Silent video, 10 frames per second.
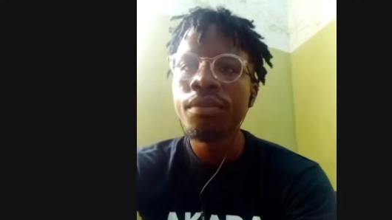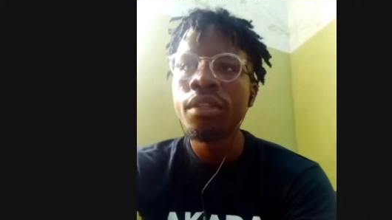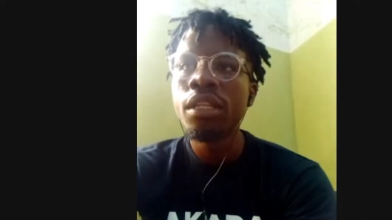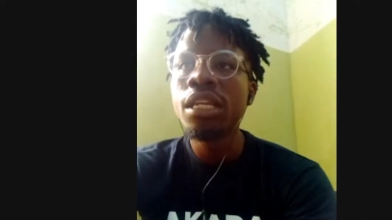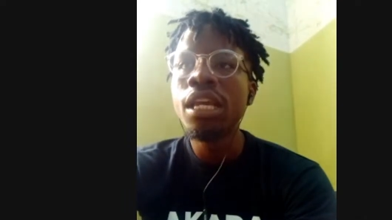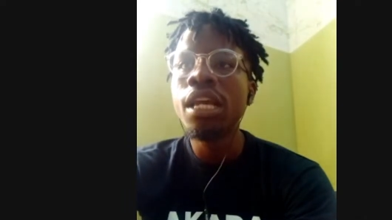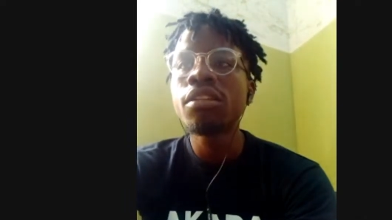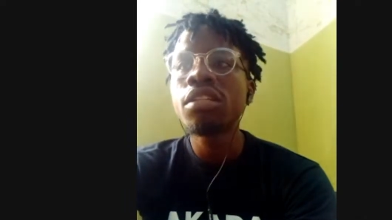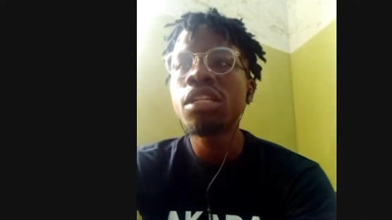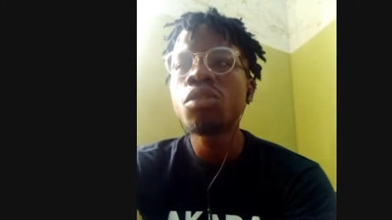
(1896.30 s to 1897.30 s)
Yes,
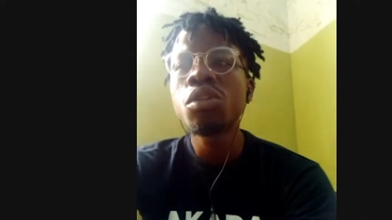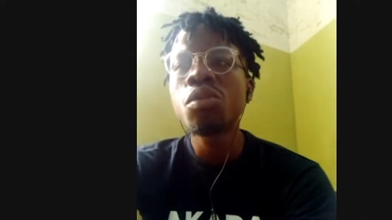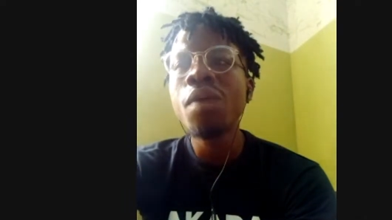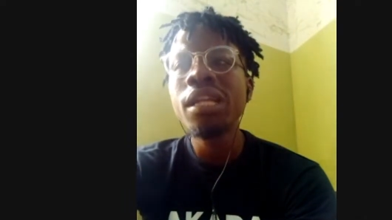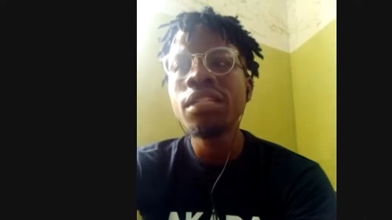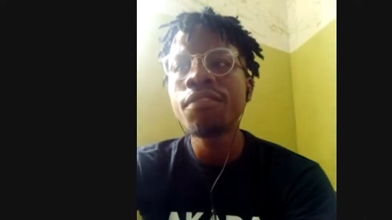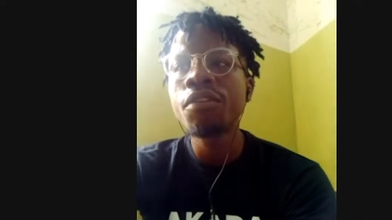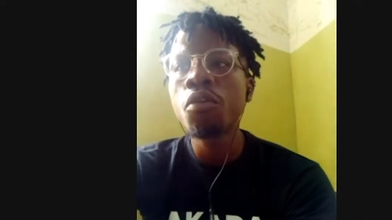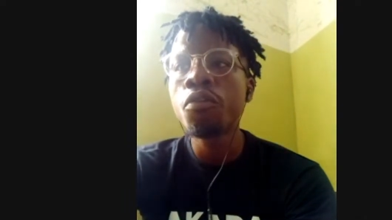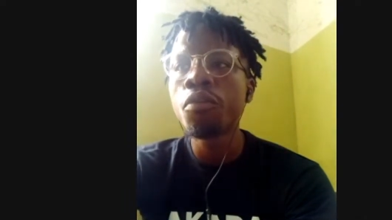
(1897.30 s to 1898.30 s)
it was quite
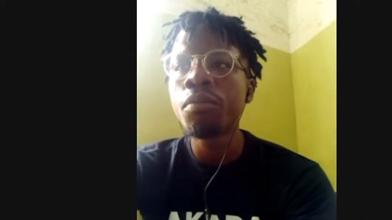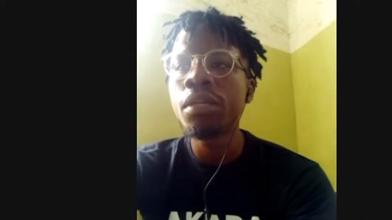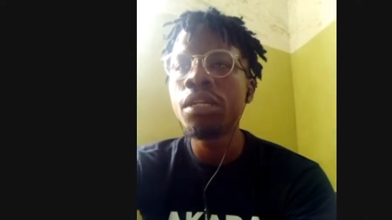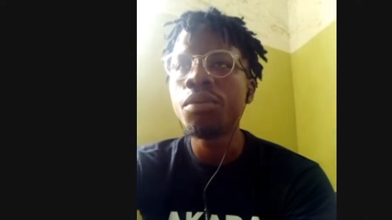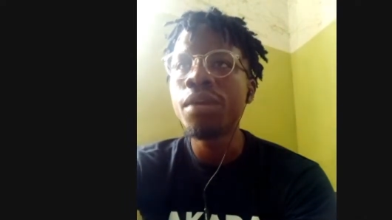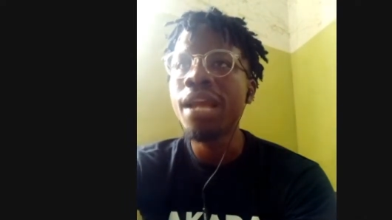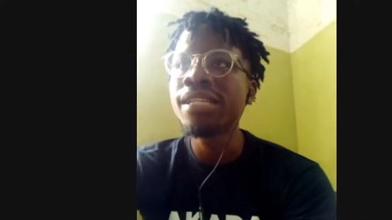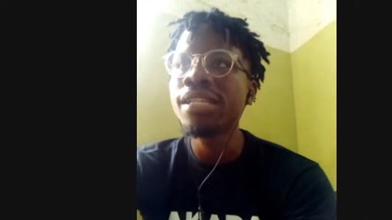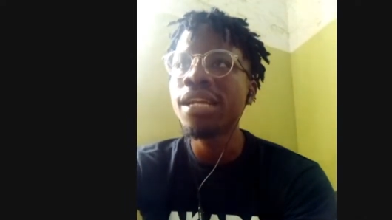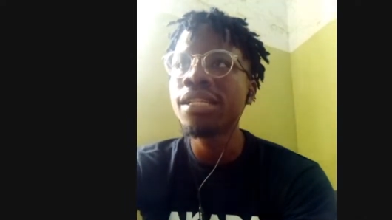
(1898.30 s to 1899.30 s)
difficult for me when I
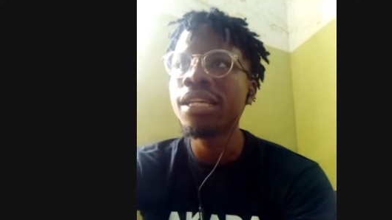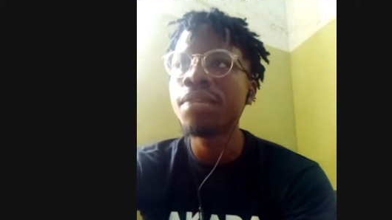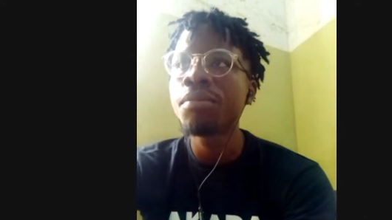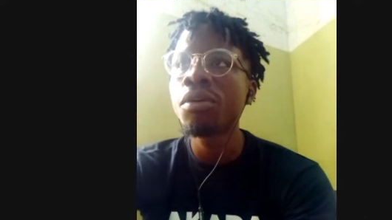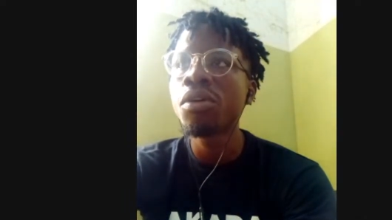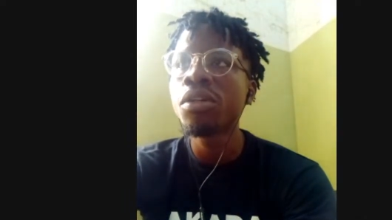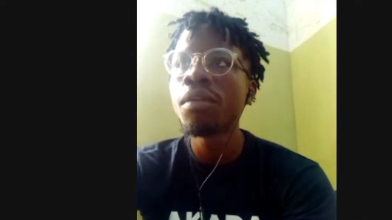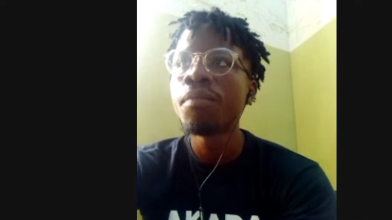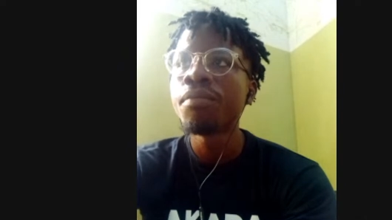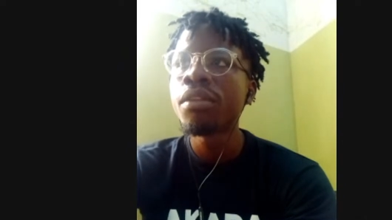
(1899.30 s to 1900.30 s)
started because
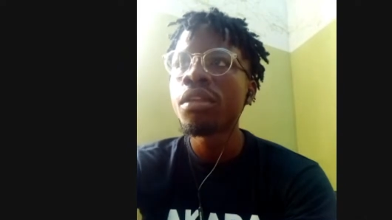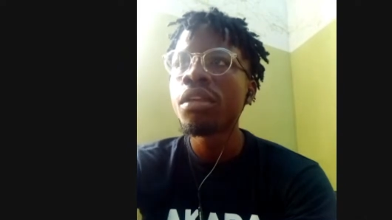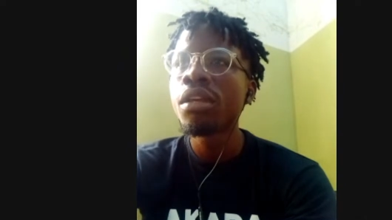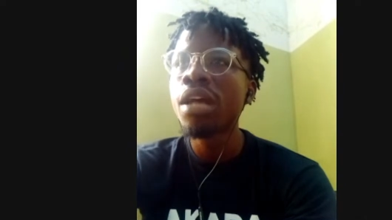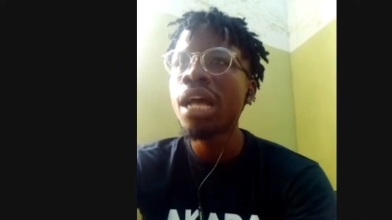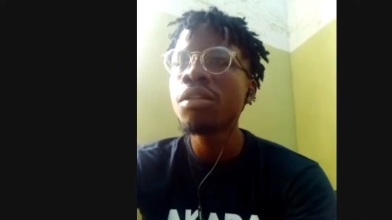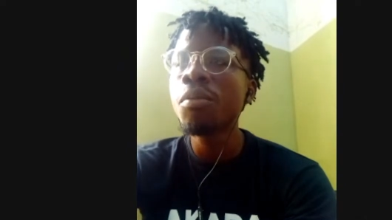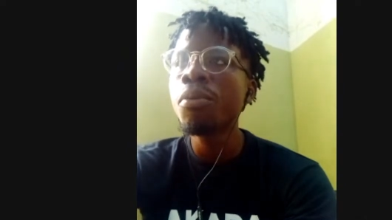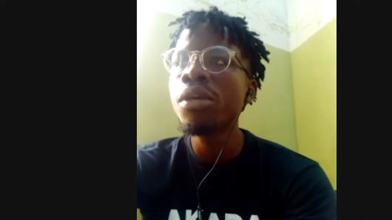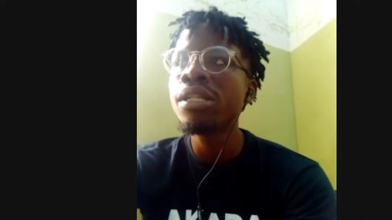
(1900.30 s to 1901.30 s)
at some
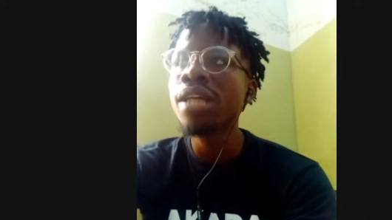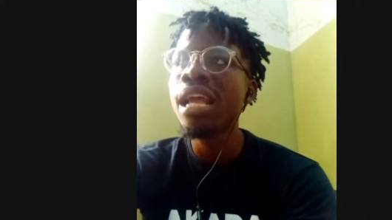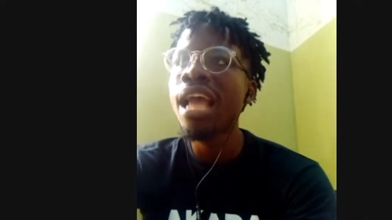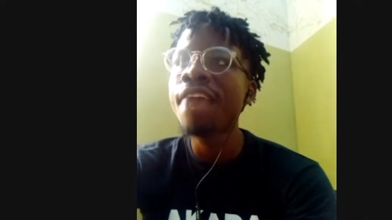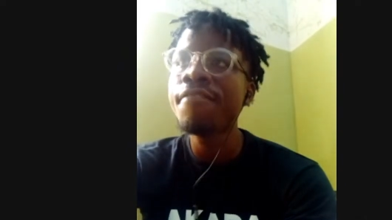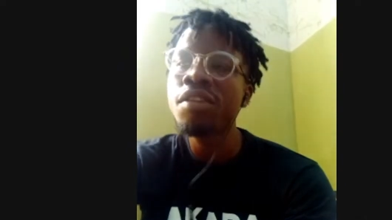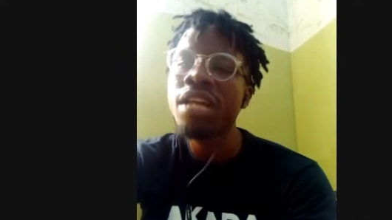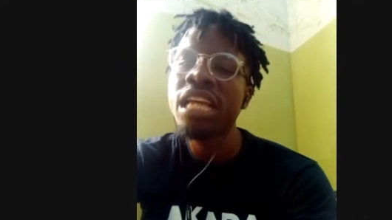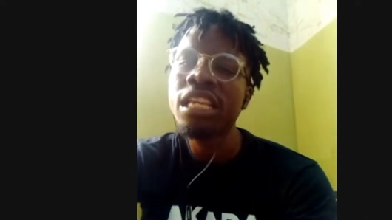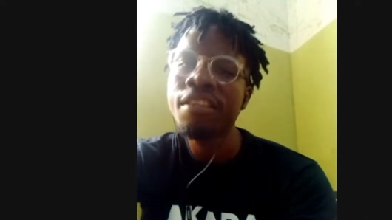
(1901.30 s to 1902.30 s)
point I felt
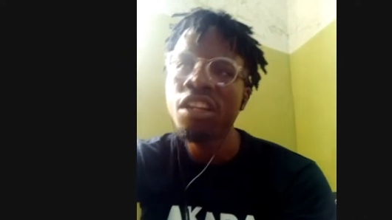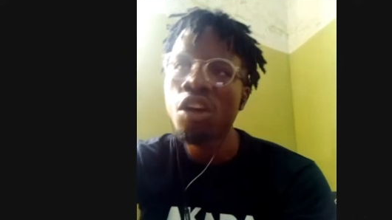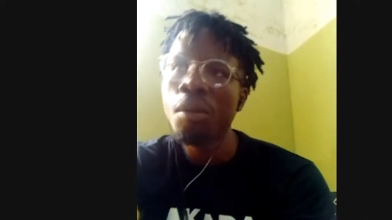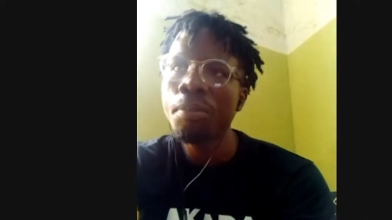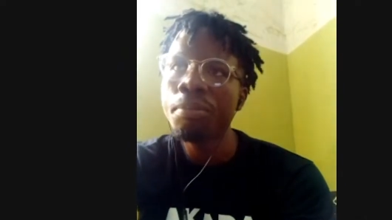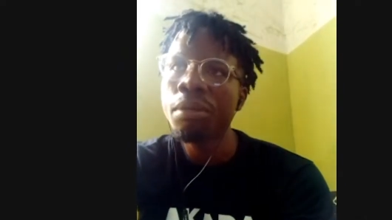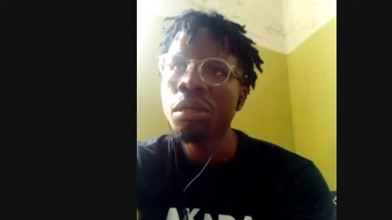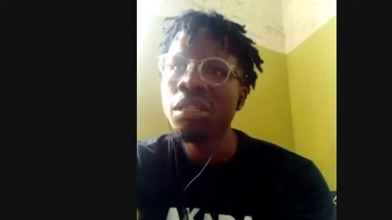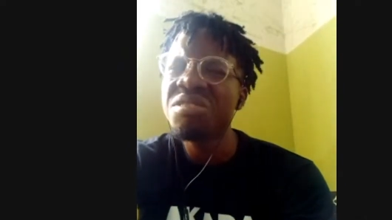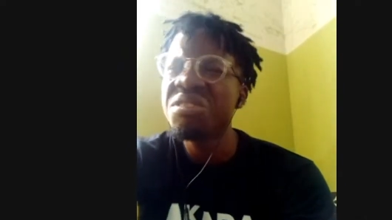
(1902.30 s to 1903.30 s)
like giving up because
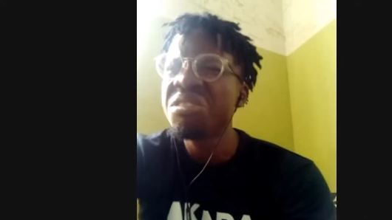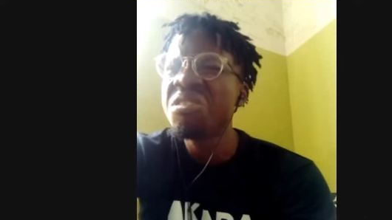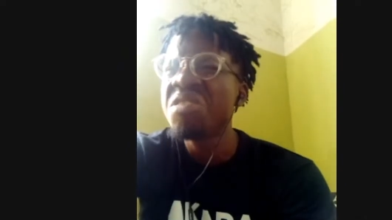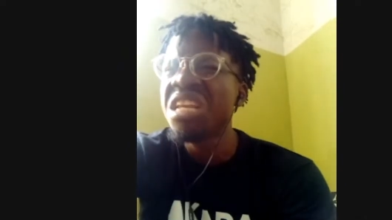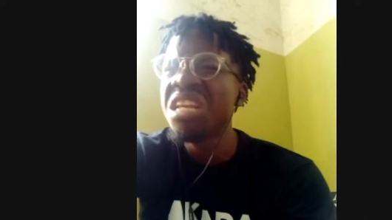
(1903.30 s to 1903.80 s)
it was not looking